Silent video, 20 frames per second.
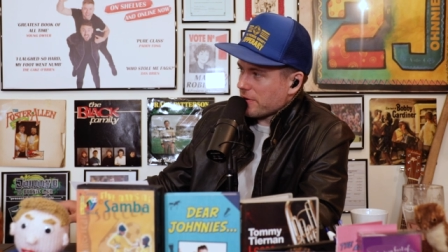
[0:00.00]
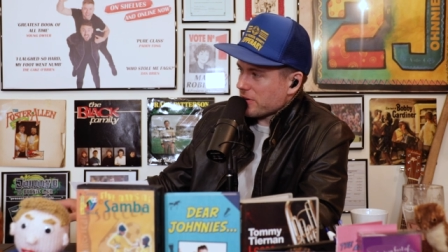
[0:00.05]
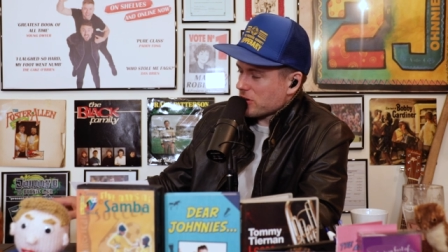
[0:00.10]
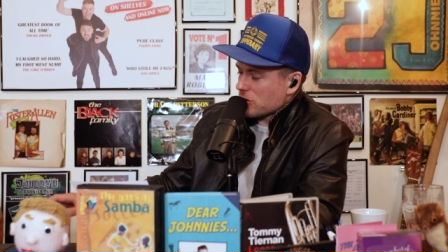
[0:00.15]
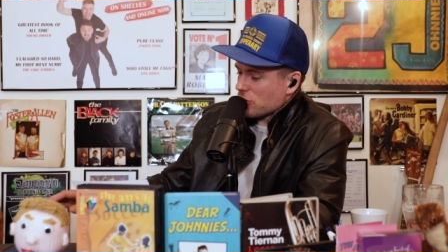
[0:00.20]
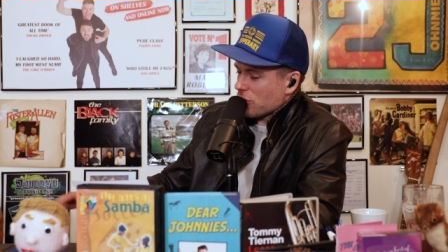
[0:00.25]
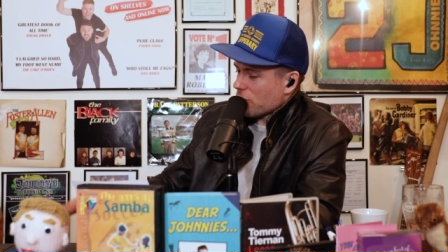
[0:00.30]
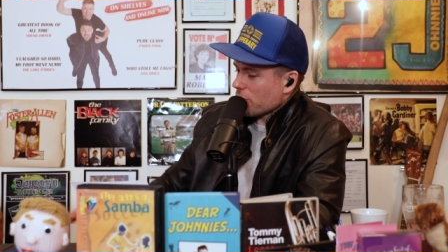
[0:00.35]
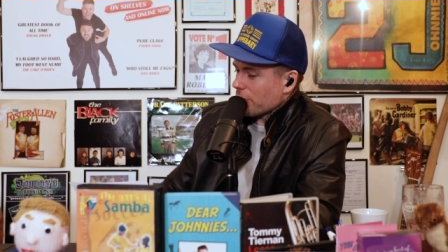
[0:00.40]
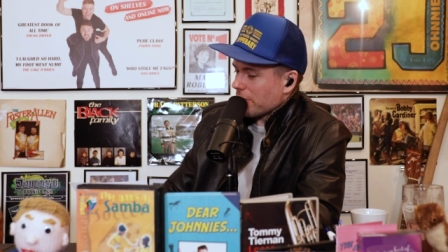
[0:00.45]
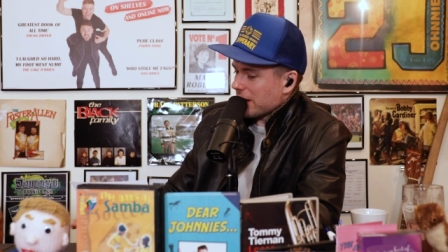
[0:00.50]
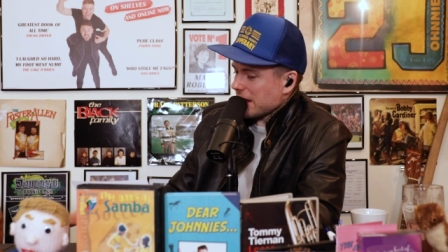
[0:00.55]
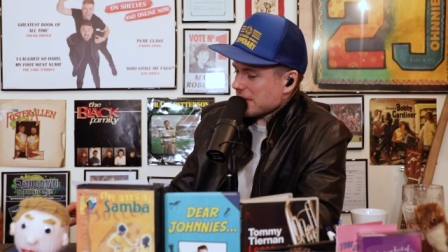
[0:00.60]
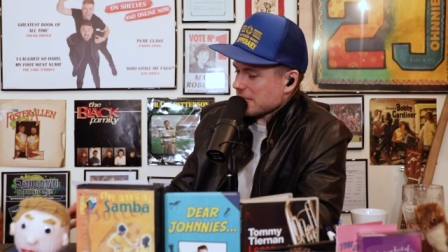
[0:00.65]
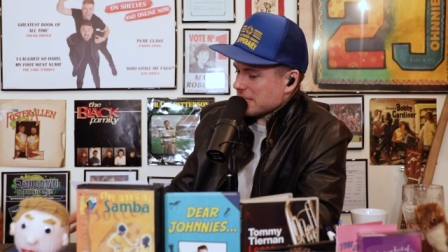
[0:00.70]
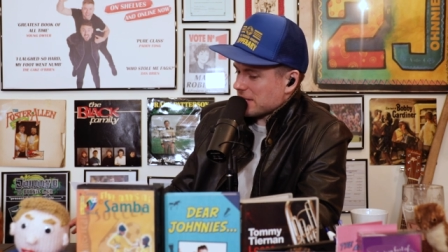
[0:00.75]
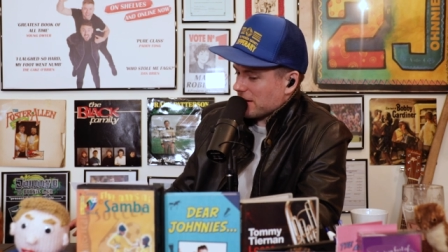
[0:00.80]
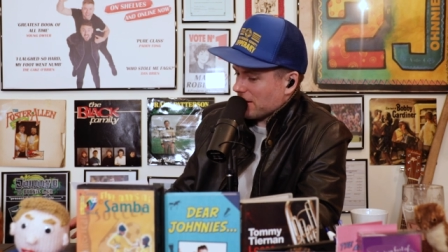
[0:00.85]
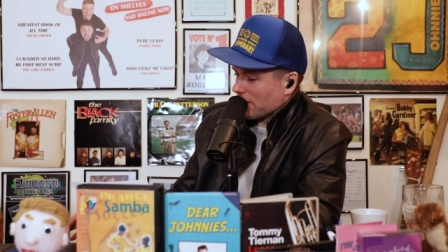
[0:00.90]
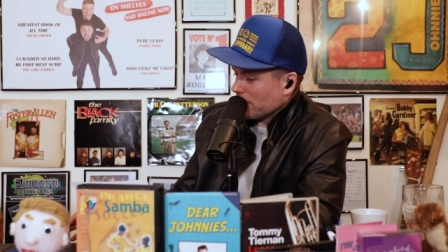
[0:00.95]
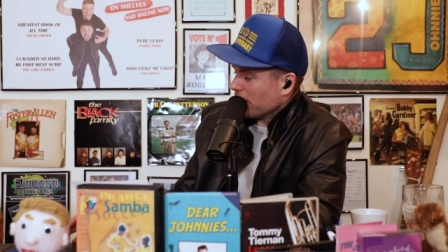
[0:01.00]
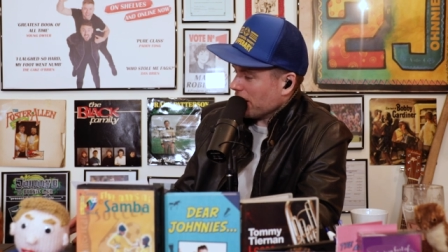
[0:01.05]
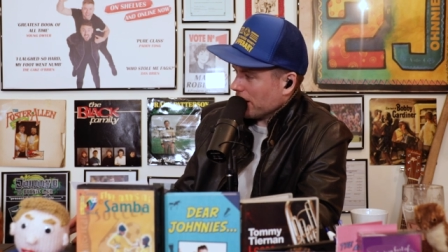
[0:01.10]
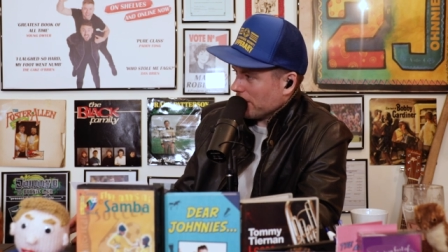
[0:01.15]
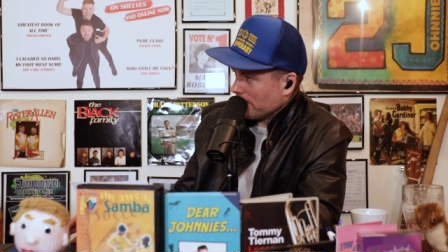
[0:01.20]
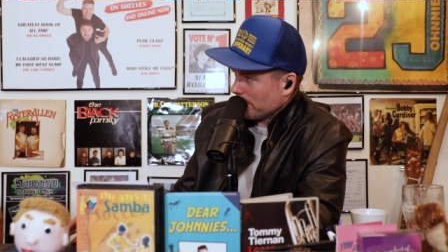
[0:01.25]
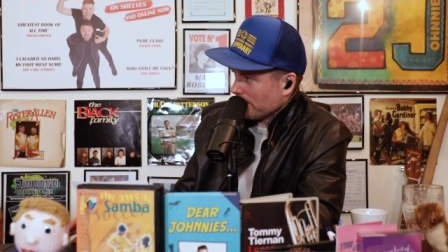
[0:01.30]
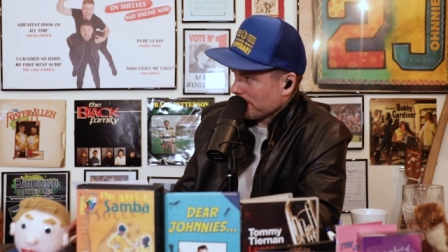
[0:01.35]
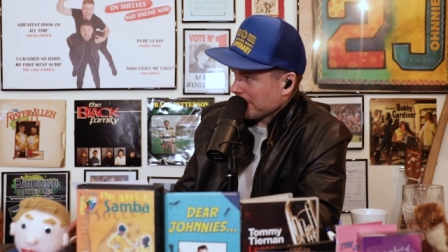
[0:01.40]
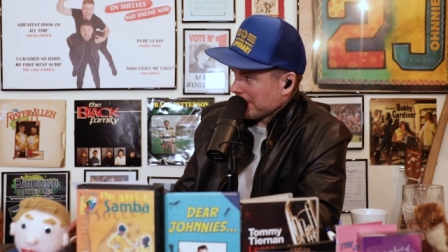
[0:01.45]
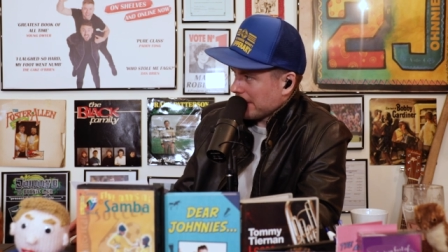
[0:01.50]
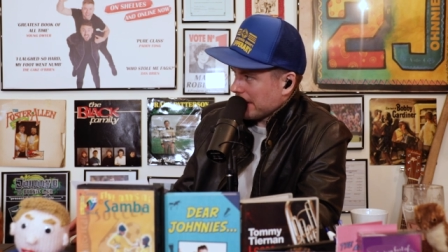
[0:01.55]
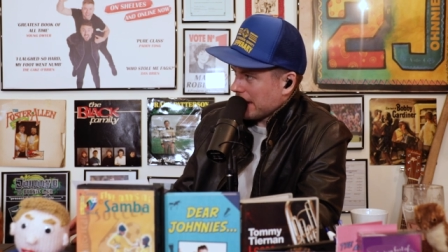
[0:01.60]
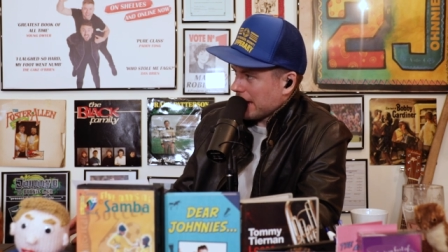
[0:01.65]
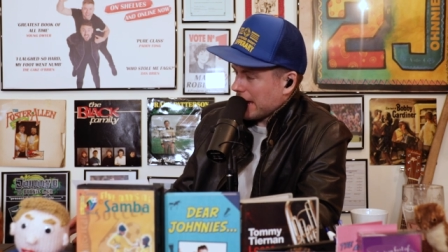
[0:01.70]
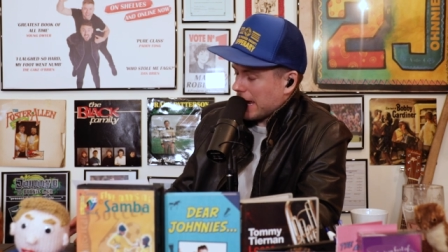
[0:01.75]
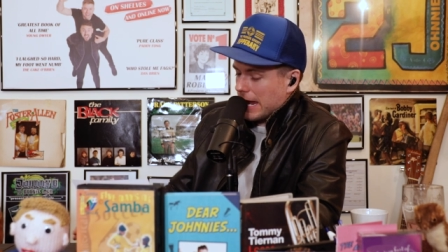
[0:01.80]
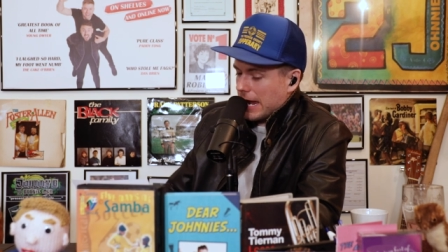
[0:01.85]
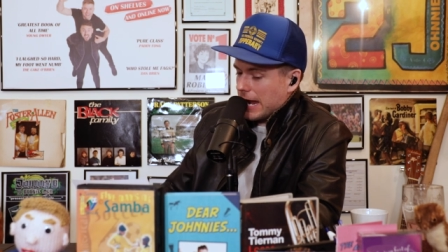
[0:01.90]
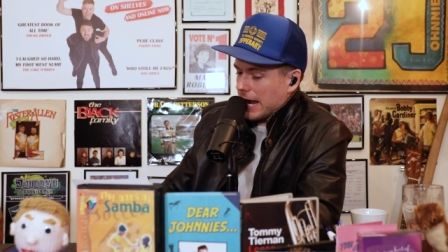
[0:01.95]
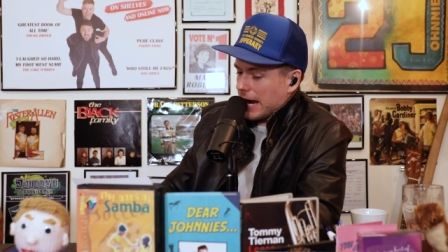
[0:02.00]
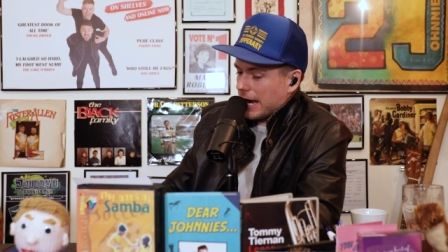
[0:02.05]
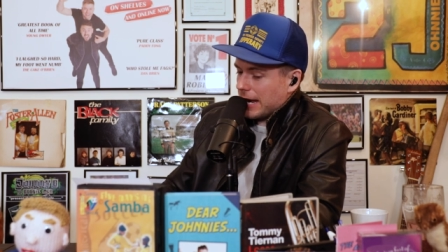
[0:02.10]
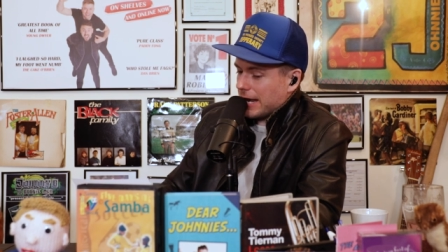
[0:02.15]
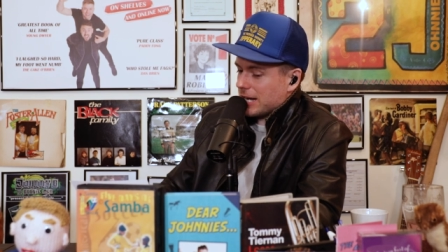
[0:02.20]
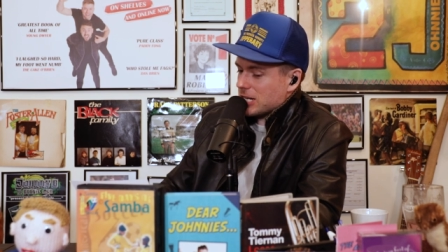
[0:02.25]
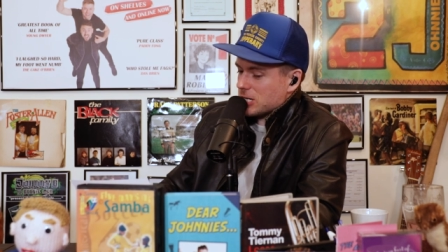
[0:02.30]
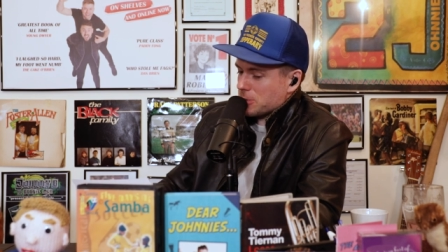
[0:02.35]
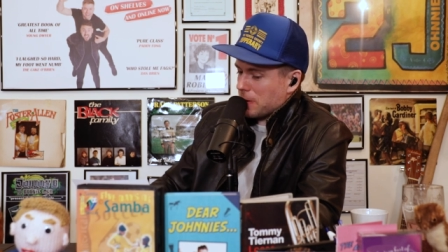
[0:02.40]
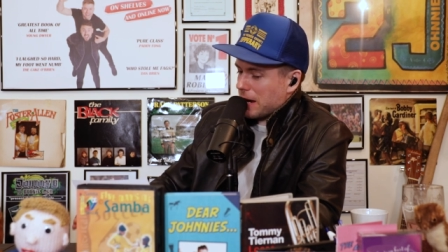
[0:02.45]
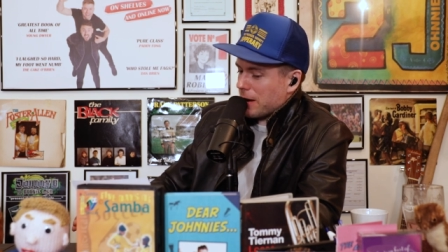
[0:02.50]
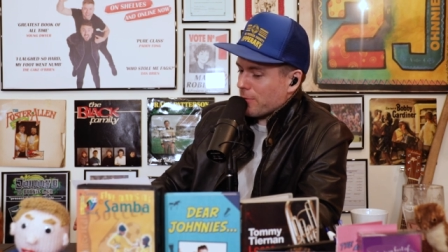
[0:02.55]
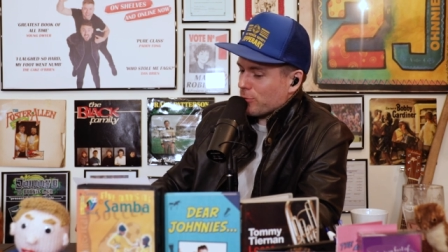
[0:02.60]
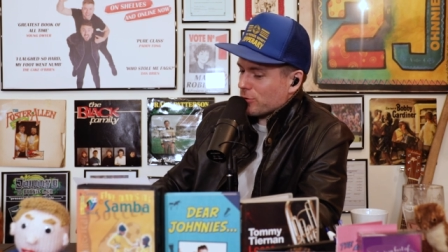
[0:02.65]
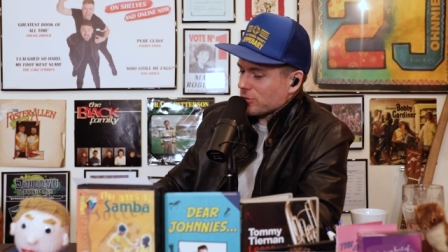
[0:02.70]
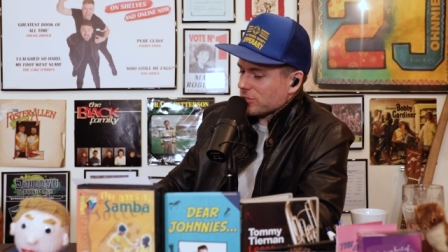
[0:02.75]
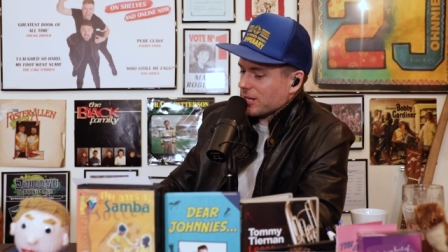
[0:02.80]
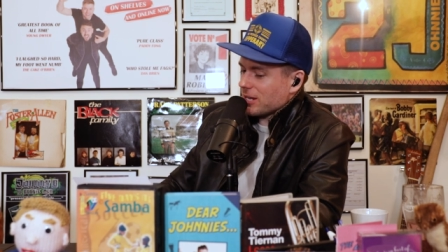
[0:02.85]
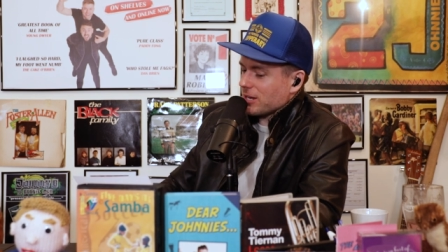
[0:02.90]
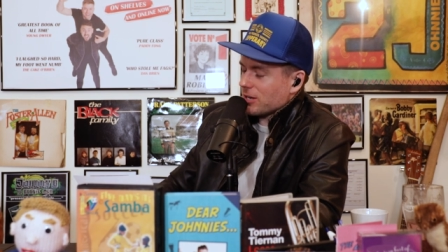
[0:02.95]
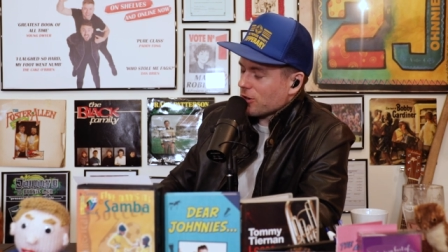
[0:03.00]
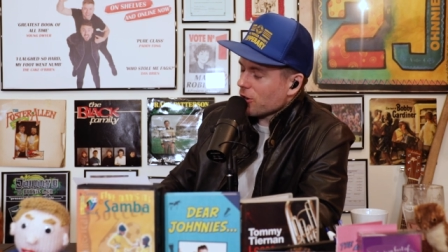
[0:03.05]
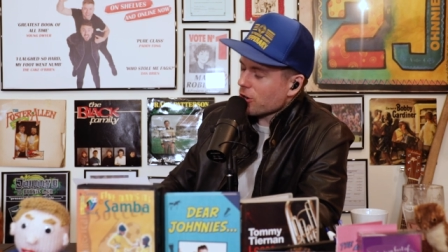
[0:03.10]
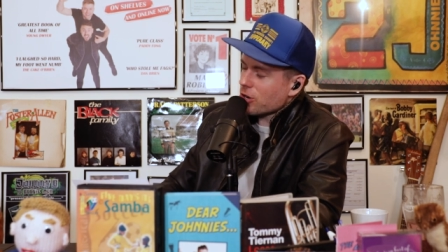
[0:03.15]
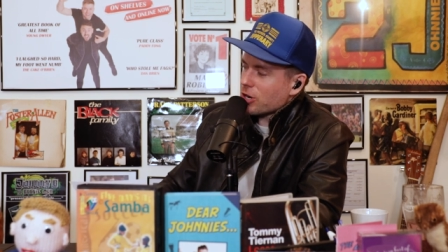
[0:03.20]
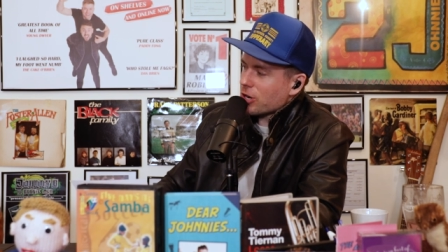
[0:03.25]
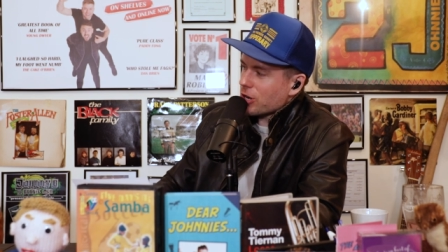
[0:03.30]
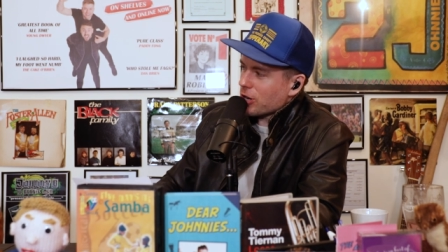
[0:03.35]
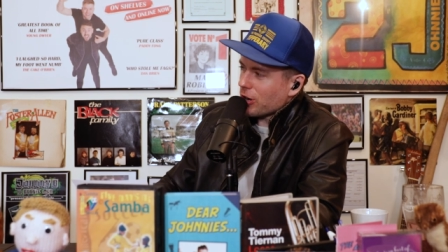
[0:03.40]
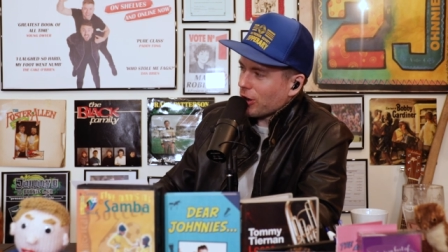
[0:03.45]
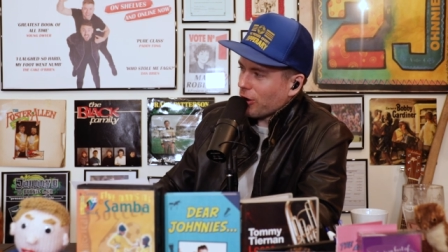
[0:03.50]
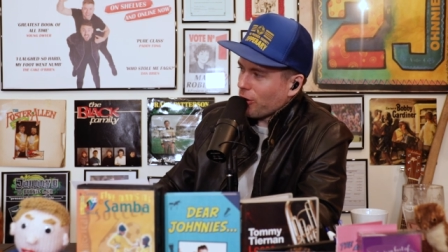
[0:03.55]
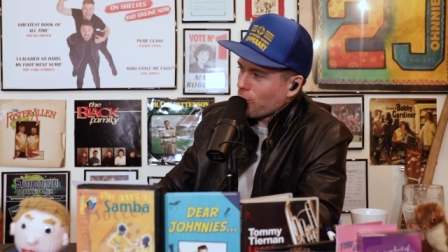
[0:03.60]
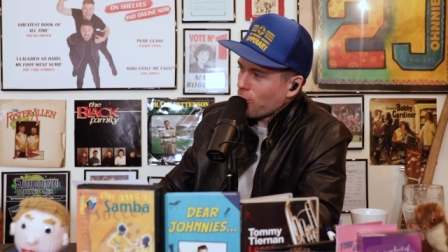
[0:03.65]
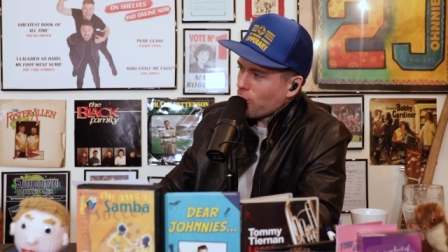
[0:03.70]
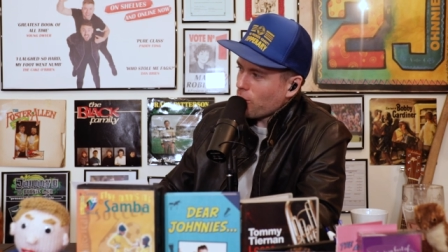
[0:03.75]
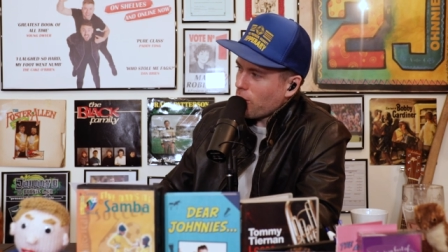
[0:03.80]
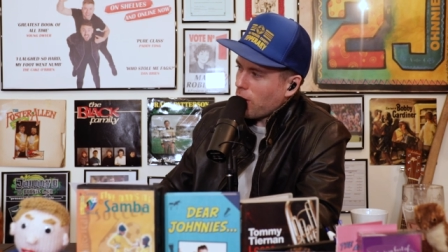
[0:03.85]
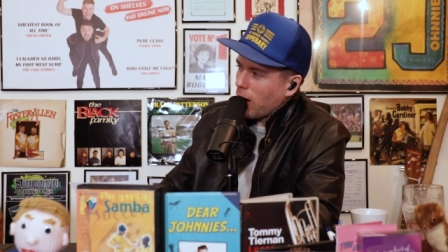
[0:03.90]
about you don't release it at all? And in Japan we're saying, No, no, no, no.